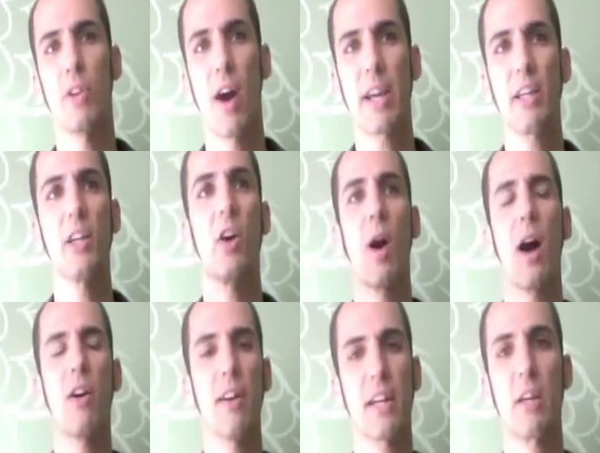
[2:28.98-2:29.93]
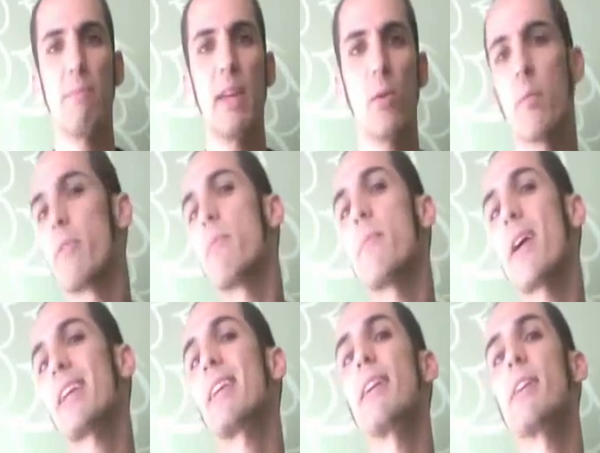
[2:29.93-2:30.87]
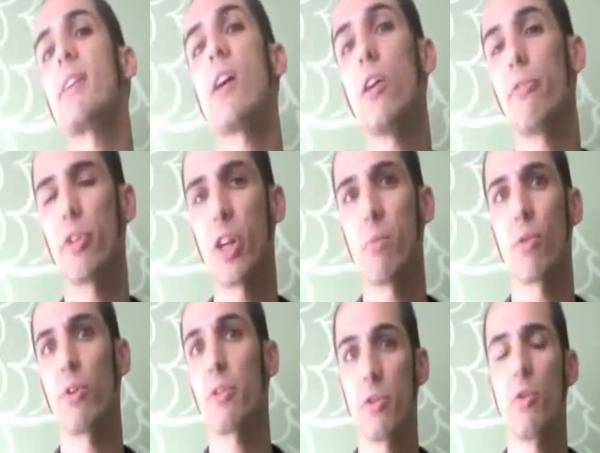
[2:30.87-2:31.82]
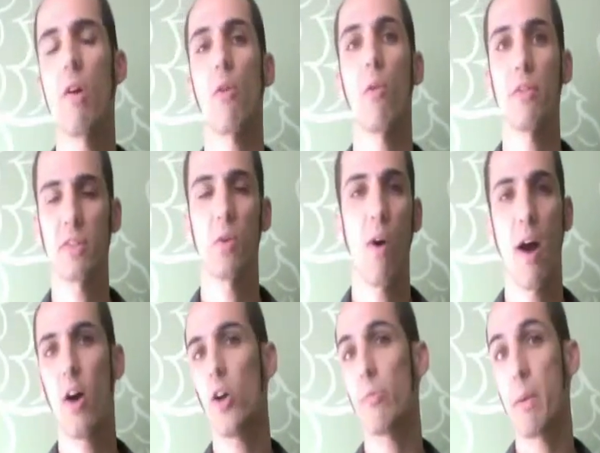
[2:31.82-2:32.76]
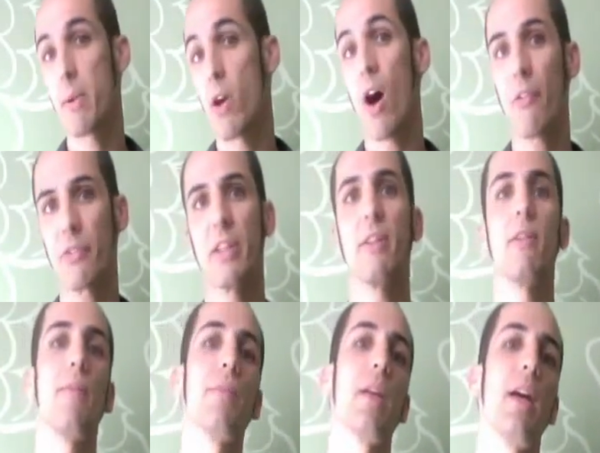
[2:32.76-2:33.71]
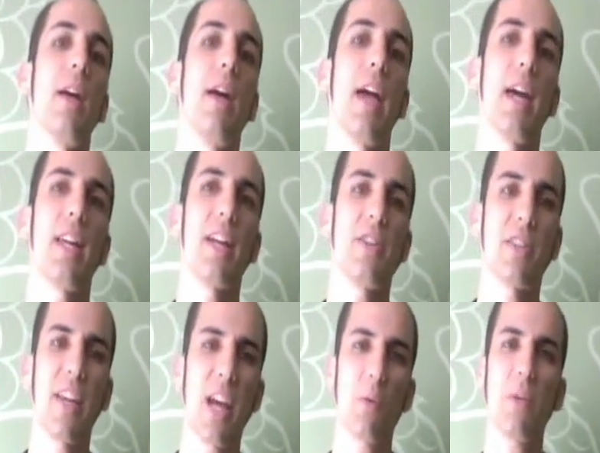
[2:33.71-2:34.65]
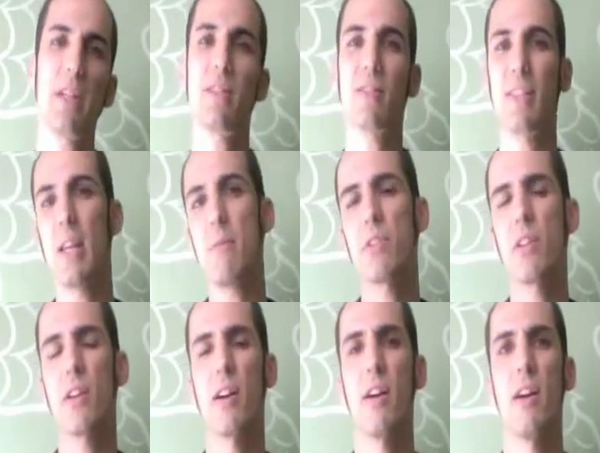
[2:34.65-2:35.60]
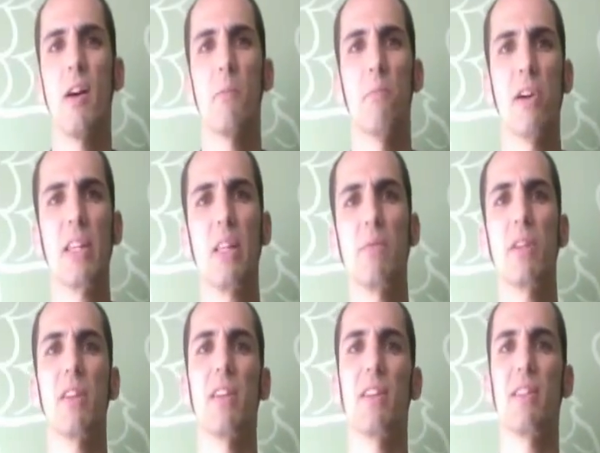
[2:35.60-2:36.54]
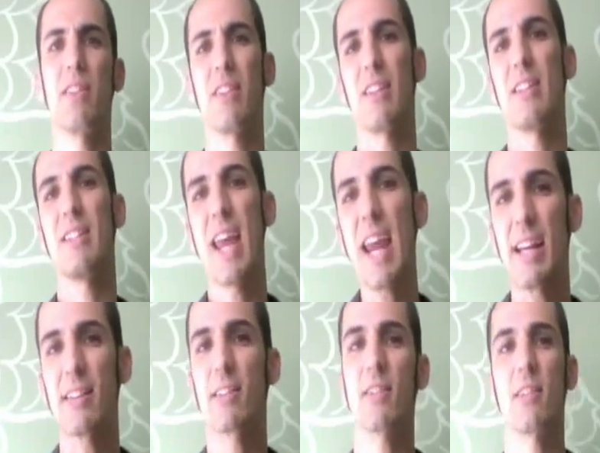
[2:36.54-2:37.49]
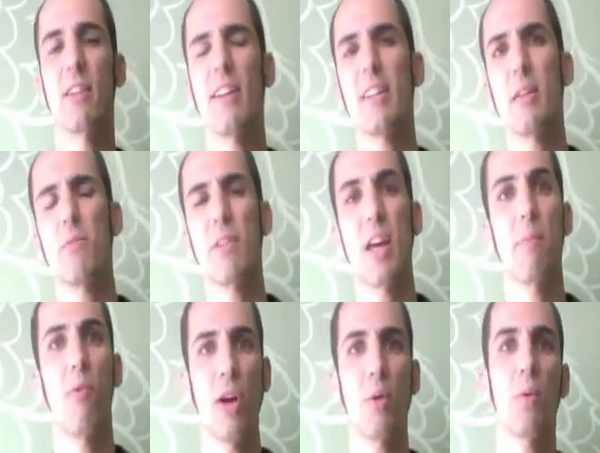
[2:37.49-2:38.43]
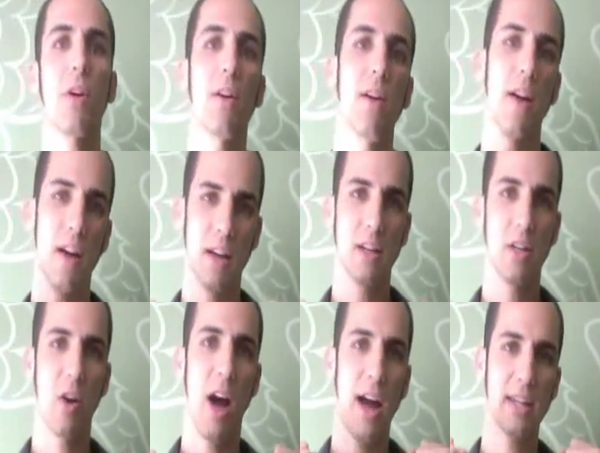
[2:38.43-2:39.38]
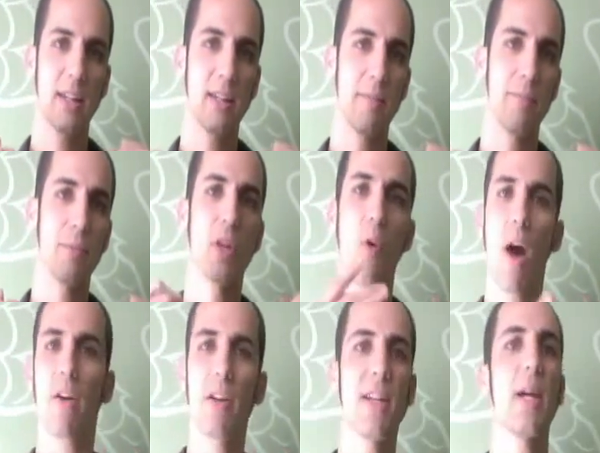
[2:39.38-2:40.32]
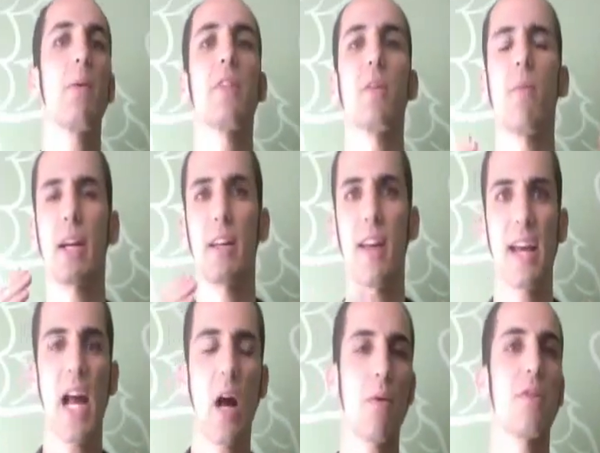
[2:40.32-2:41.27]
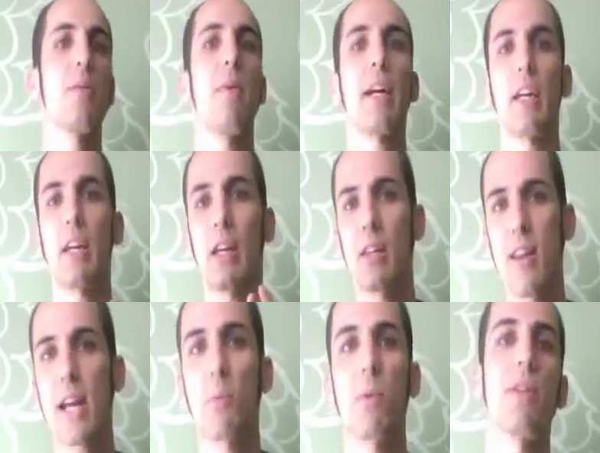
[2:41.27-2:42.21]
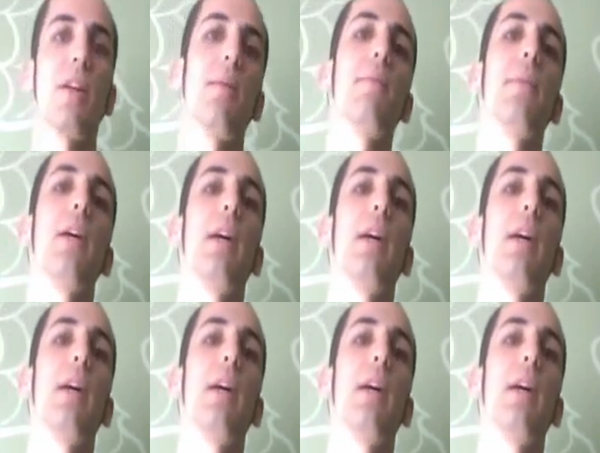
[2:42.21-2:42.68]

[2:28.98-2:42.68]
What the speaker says: I can go out and I can meet women, maybe I can get a telephone number or two every once in a while, or maybe often, and I just can't really seem to bring them to the date, to get them to that point where, I can go out on a date with them, I can hang out with them, I can connect with them,